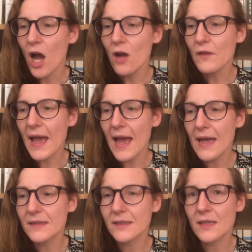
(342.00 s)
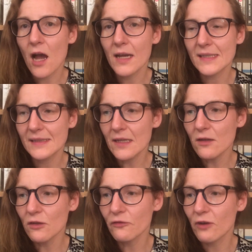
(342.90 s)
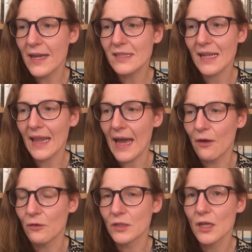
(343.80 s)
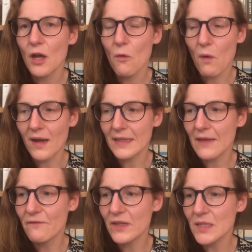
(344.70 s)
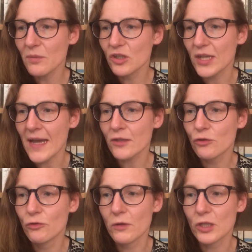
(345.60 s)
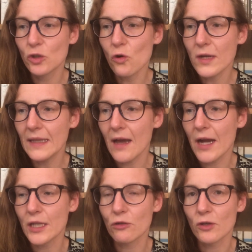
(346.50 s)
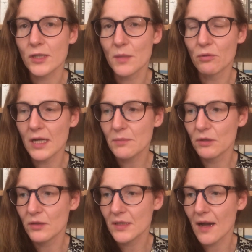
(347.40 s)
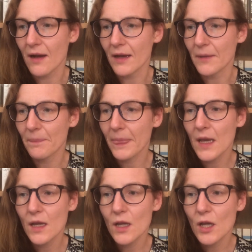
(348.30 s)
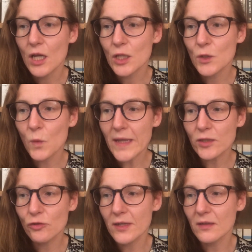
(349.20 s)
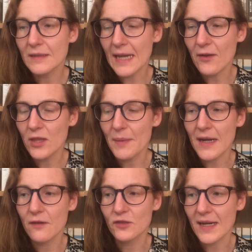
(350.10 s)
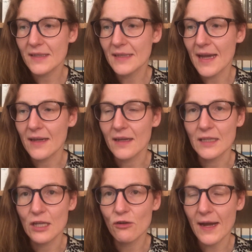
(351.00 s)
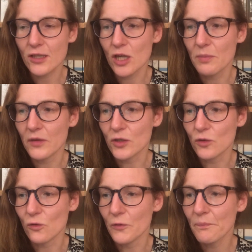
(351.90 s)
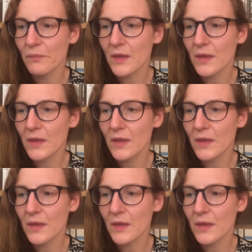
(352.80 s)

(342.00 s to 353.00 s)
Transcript: Overhead hung a single frayed cloud, while an invisible jet drew a chalky line across the bright blue sky. Sweat trickled down the back of Jack's neck and he cracked open the door.